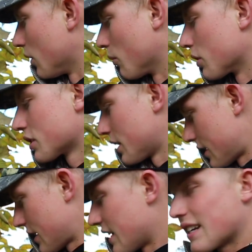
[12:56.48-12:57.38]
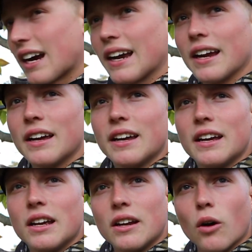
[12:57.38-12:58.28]
We're just gonna sit tight.
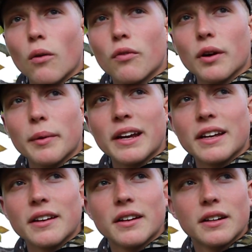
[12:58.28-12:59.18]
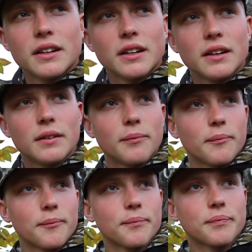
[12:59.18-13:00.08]
Hopefully we can
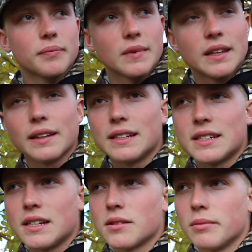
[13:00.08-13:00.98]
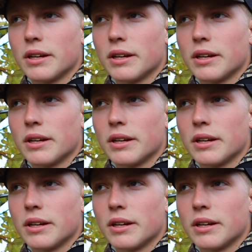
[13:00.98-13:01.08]
at least see some